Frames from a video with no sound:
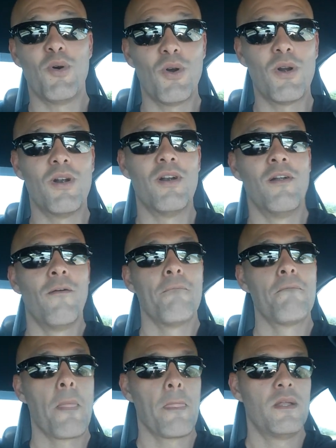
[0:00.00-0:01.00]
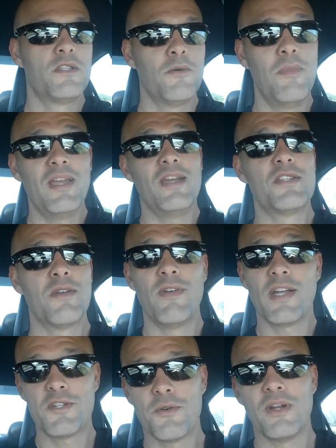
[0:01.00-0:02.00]
more, to me is a
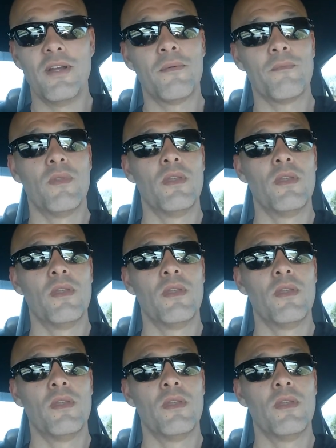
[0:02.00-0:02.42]
victory.